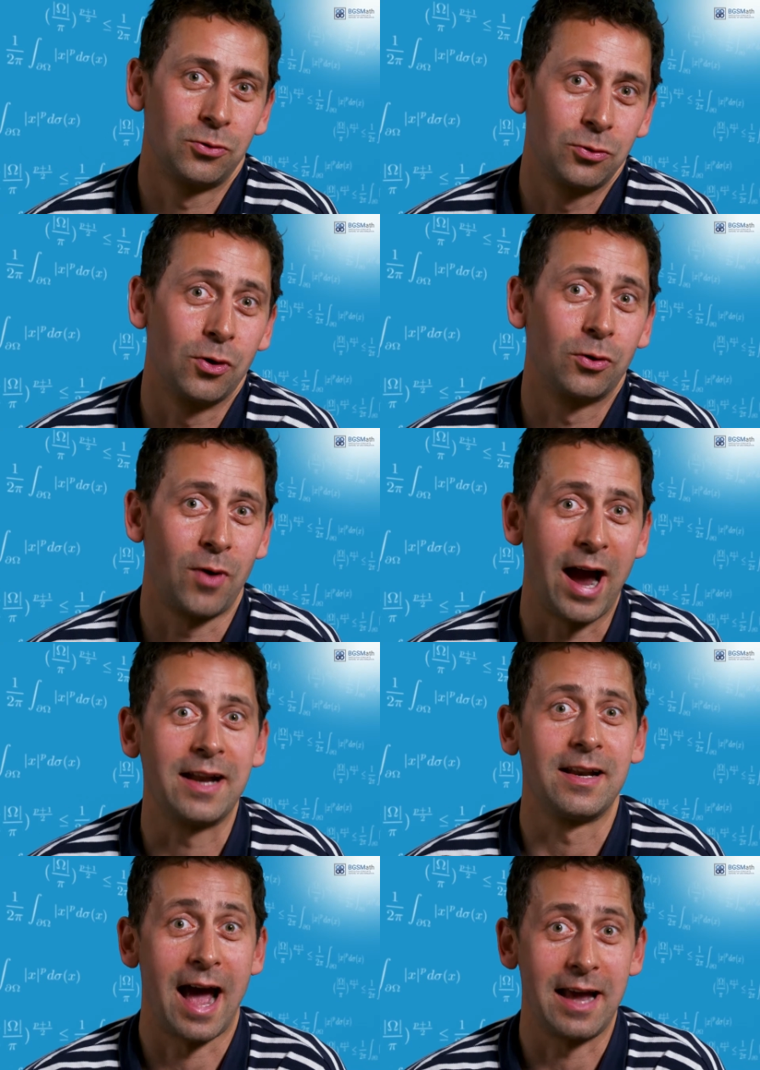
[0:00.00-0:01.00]
to,
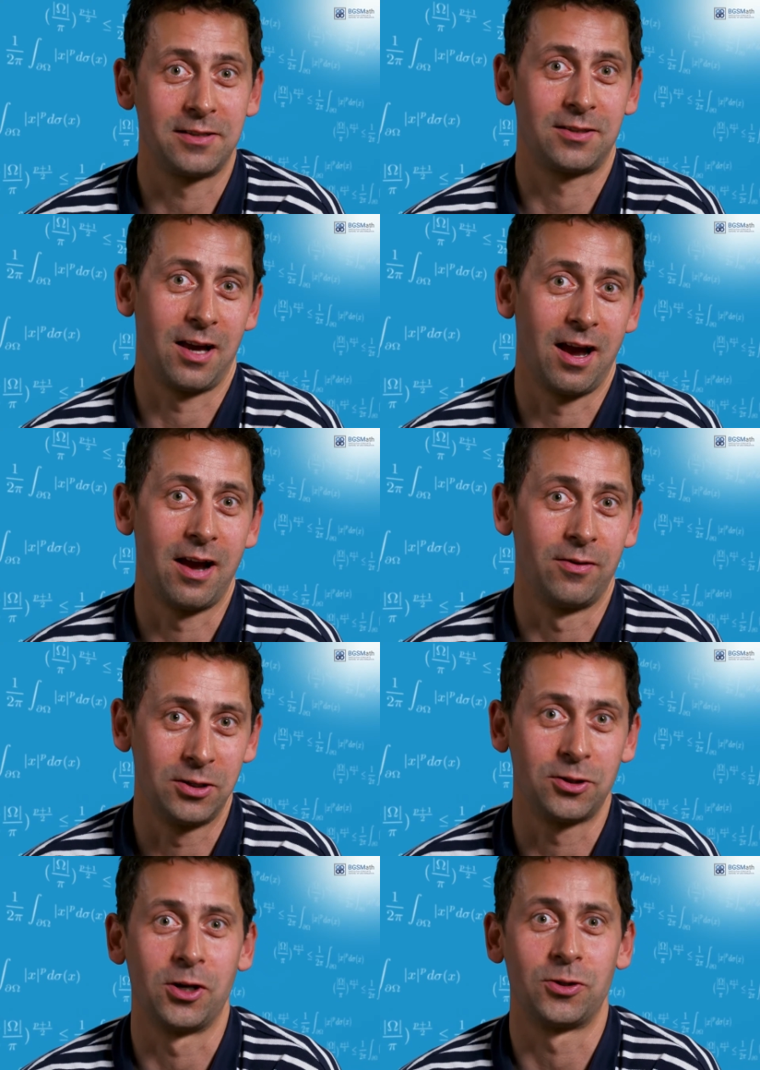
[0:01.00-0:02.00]
quite nice uh,
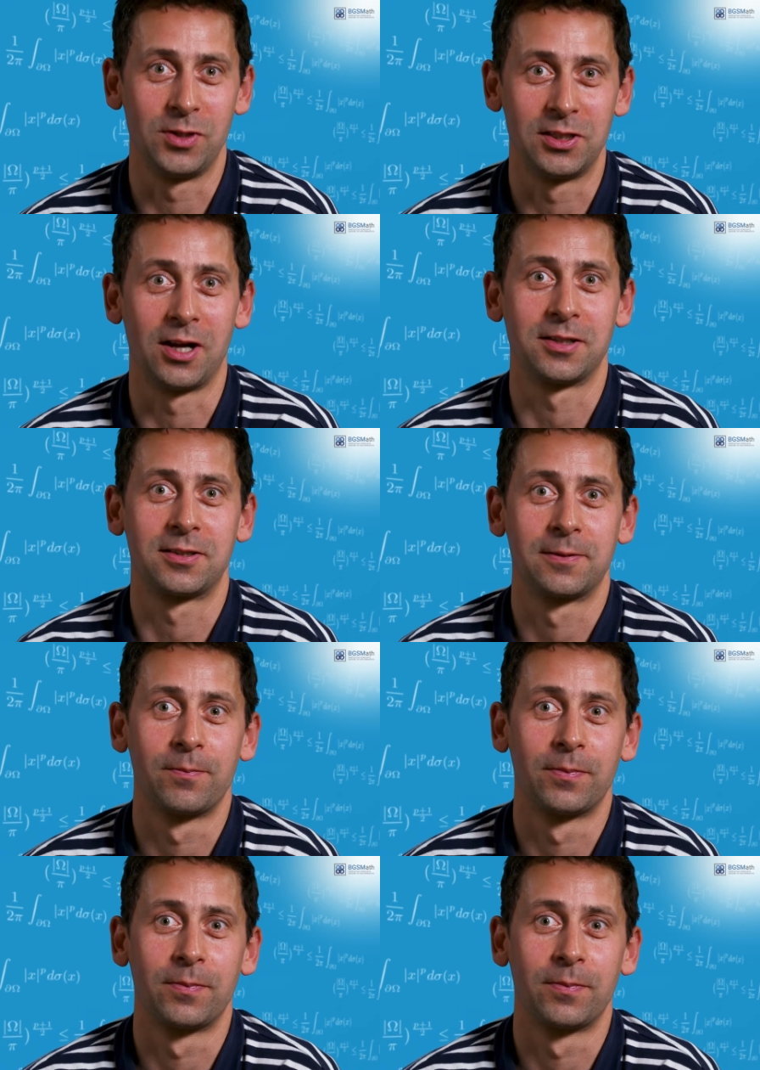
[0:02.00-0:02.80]
research results.